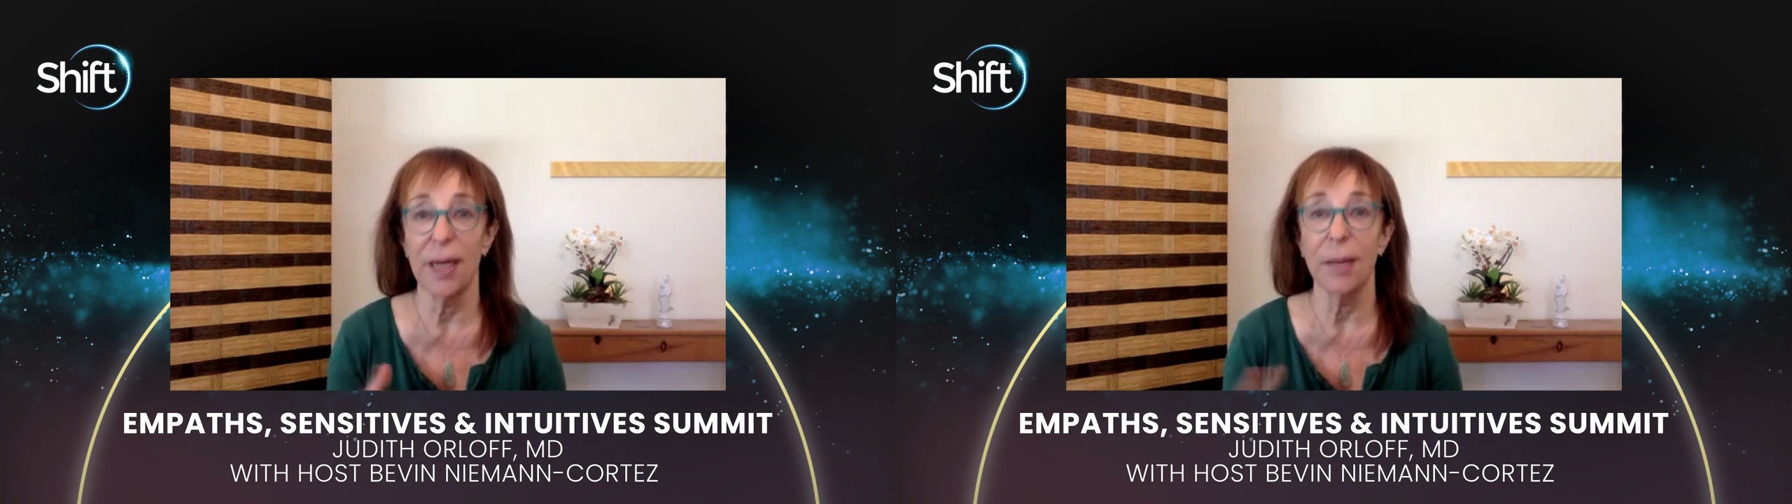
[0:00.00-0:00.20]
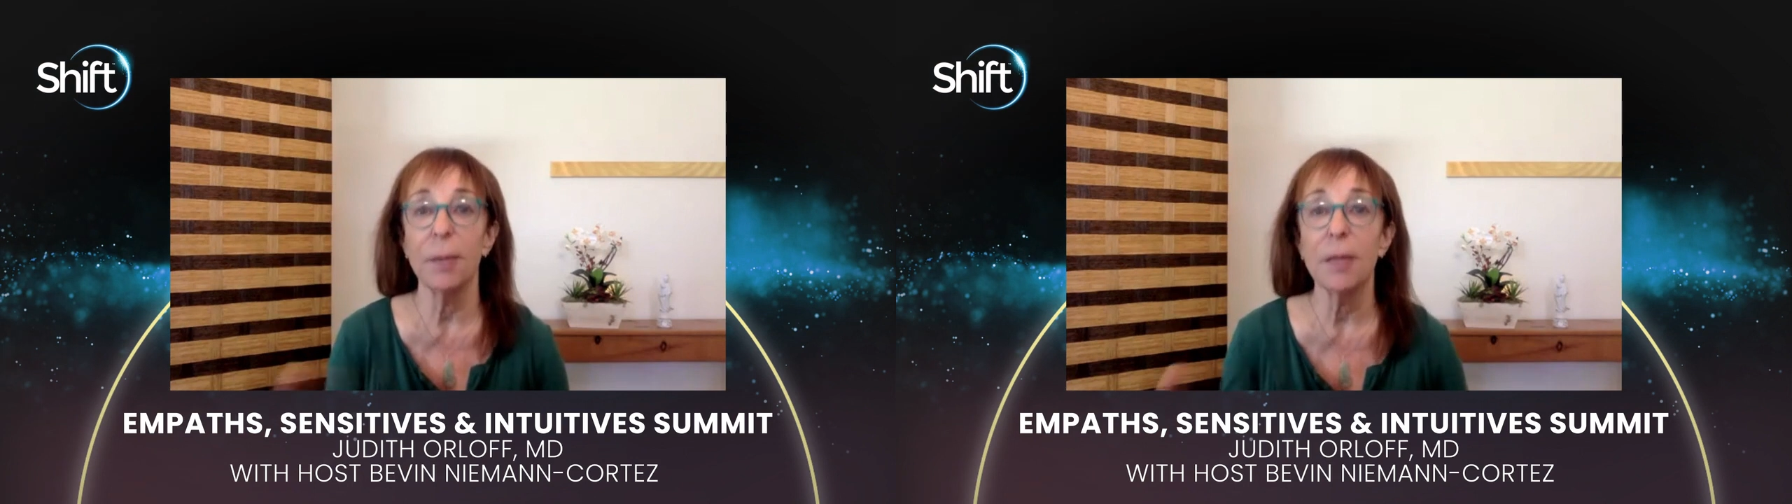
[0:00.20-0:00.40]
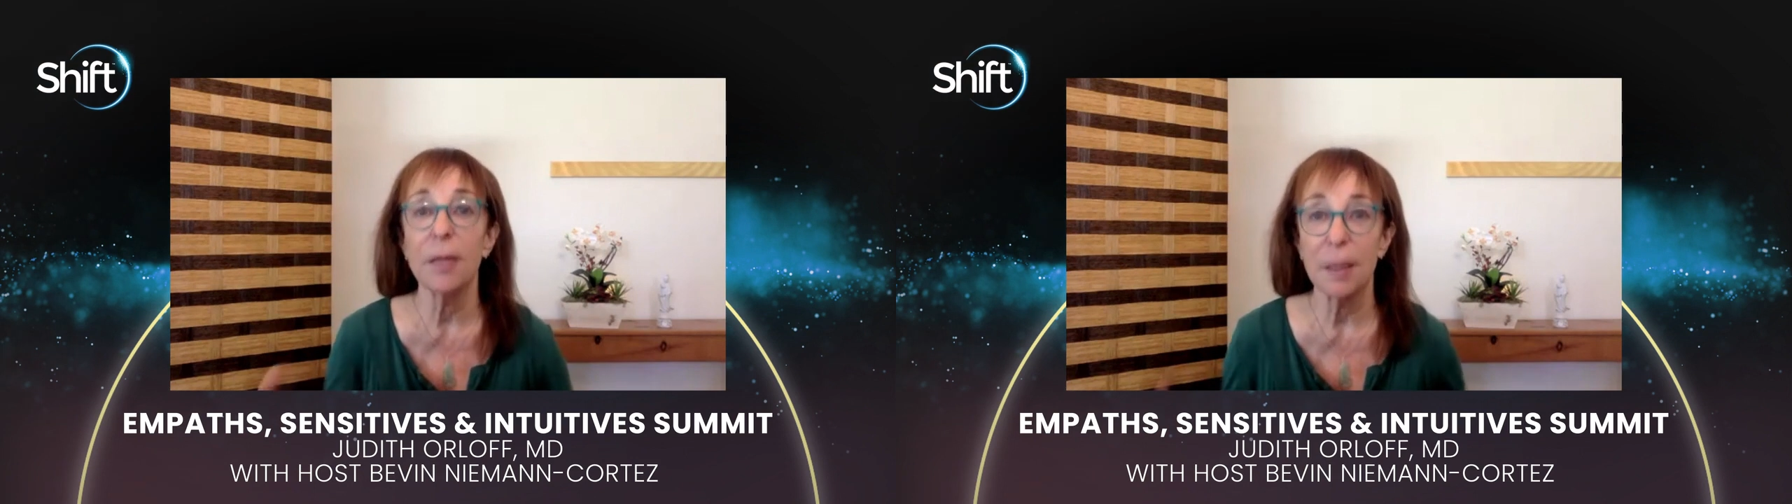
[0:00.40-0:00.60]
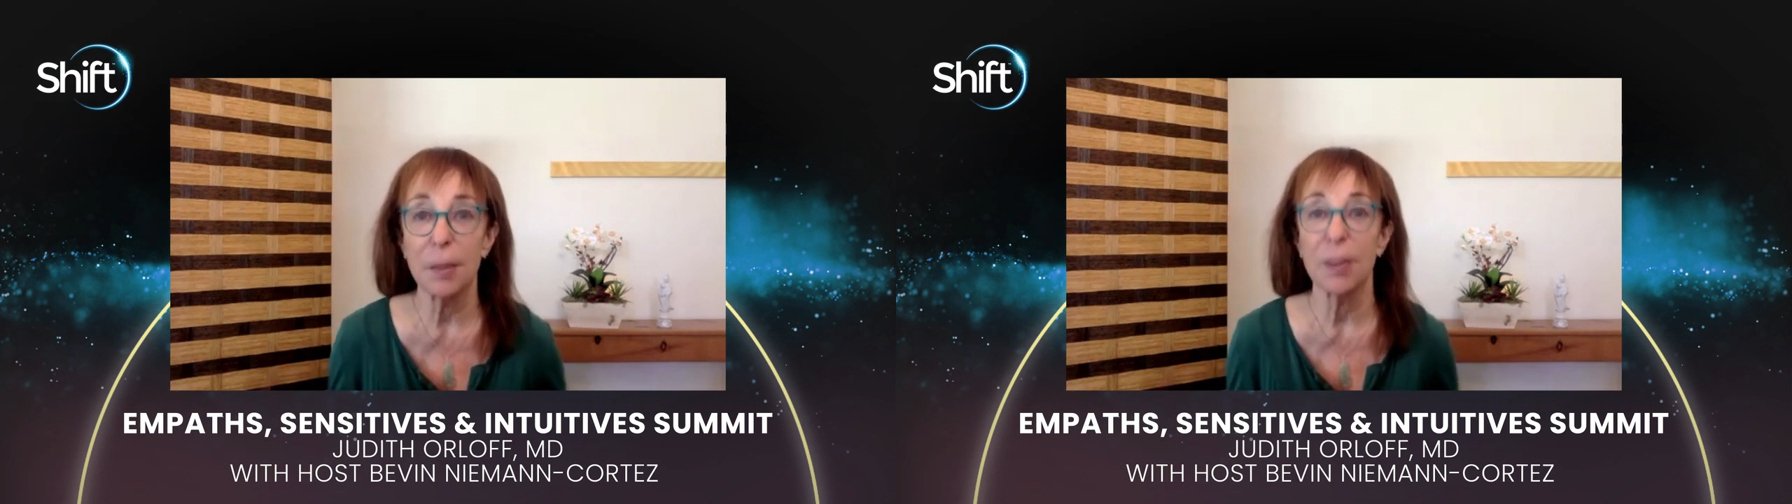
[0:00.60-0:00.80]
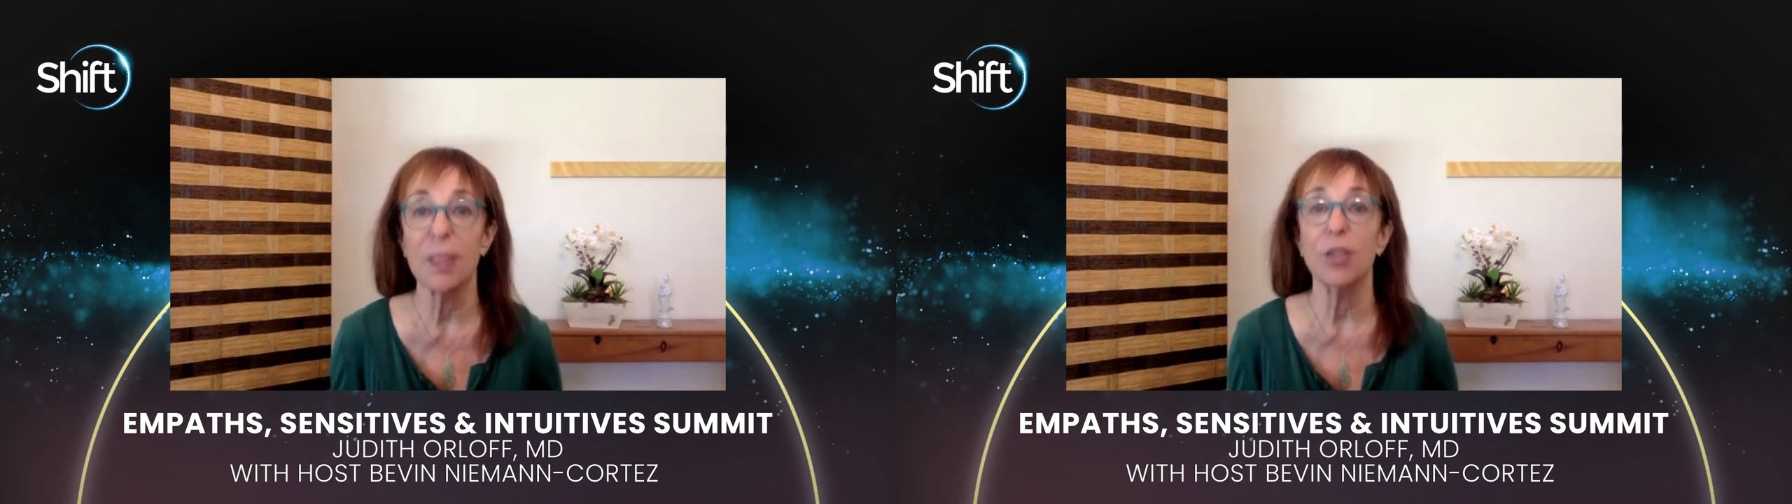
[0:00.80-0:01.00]
Empathy
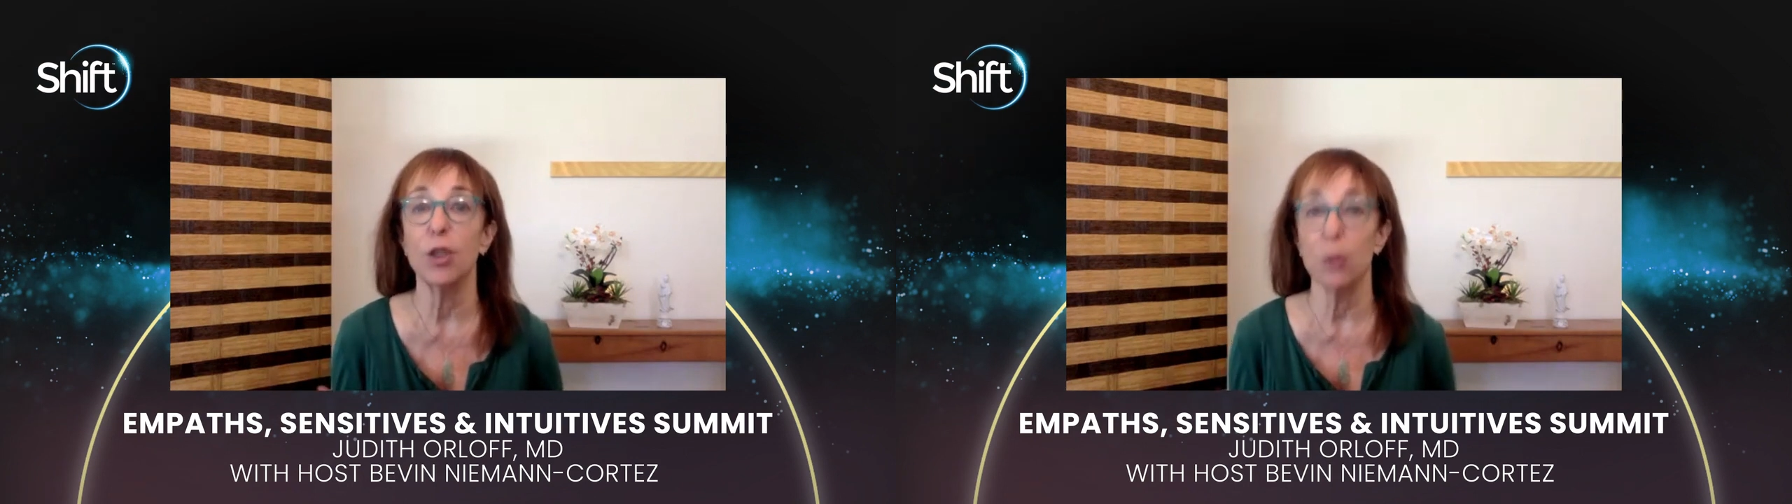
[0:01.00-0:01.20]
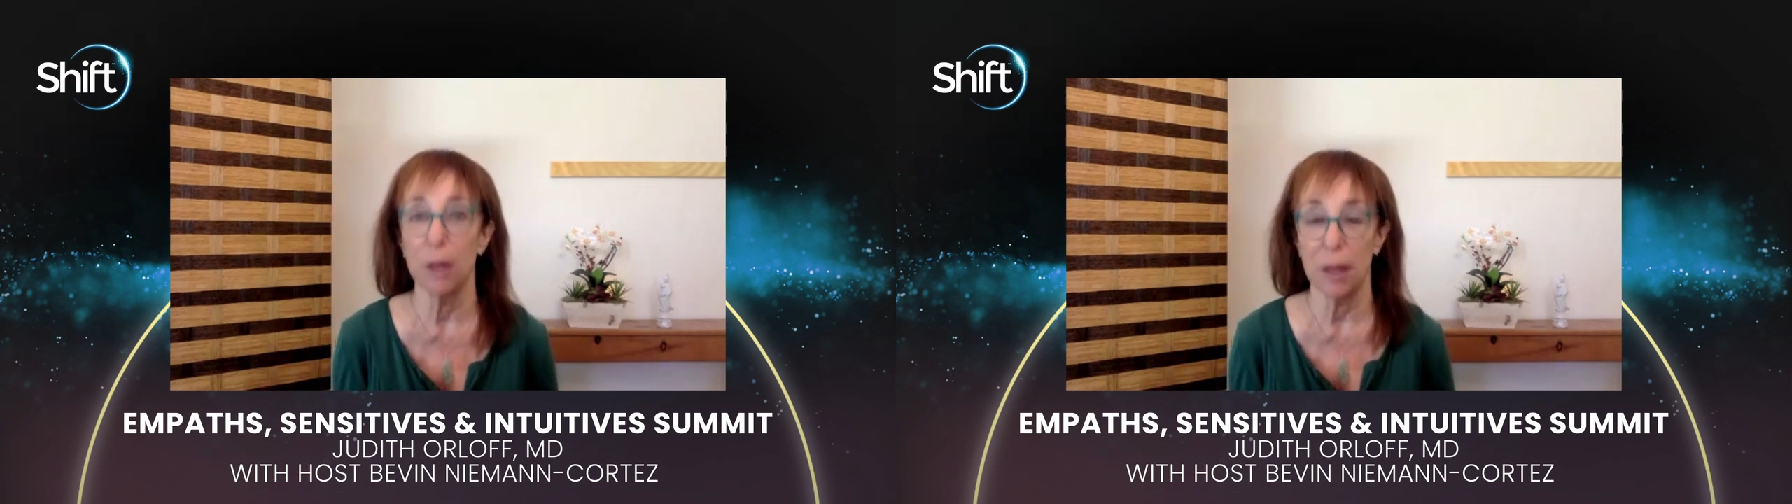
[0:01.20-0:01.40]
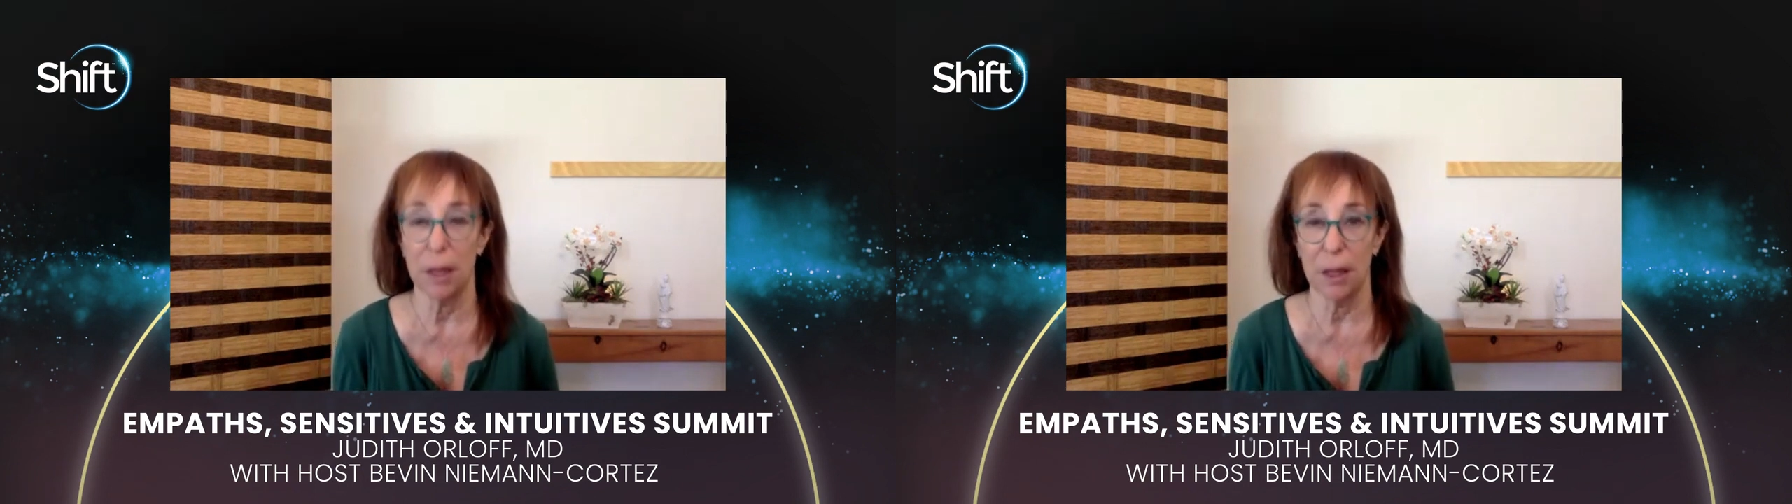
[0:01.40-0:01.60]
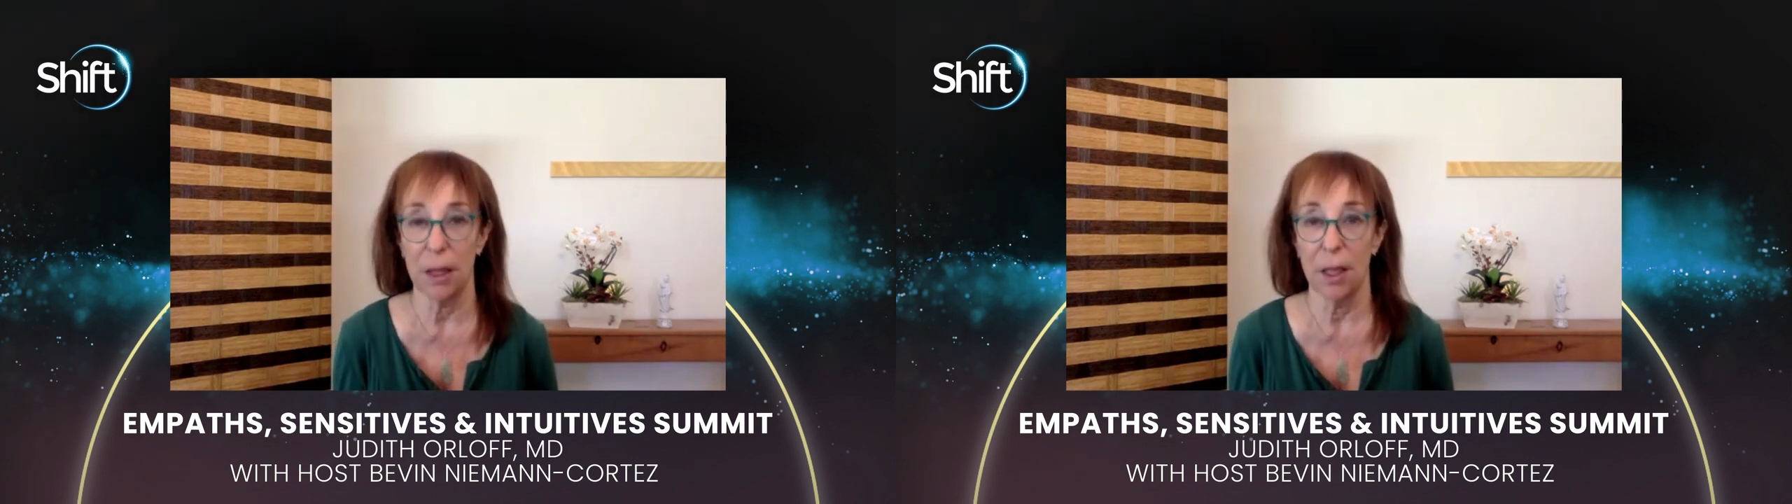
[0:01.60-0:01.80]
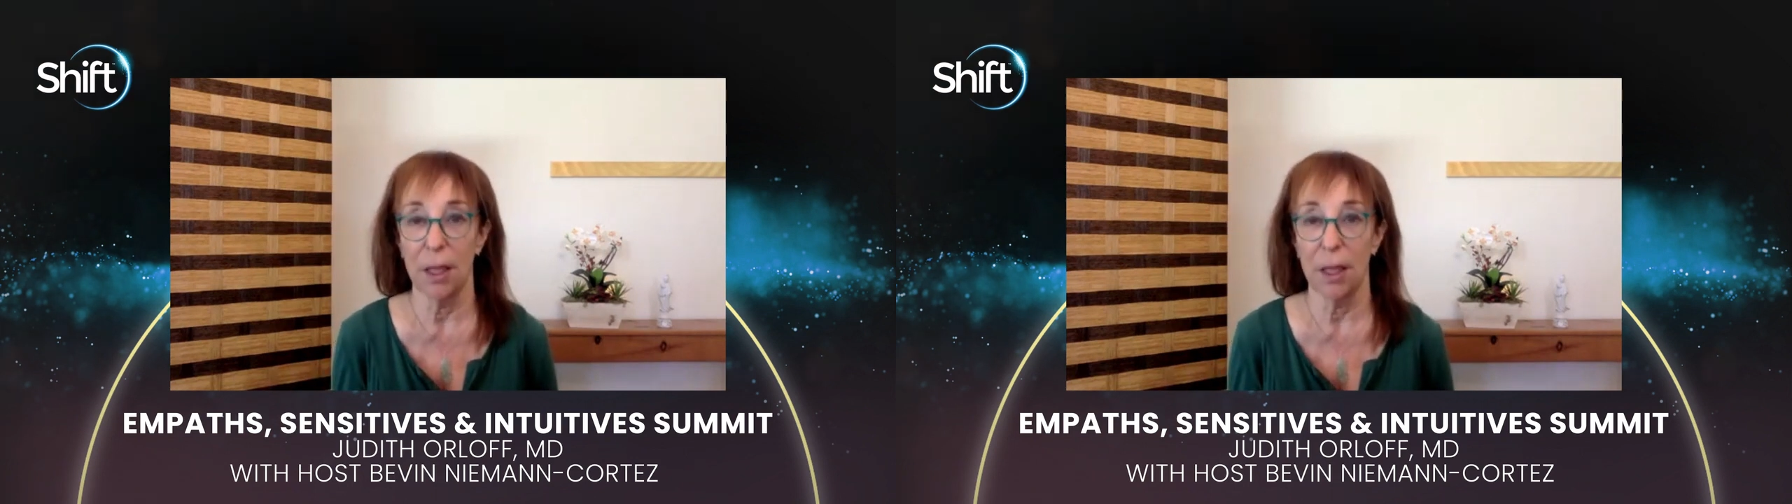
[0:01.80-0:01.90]
brings unity.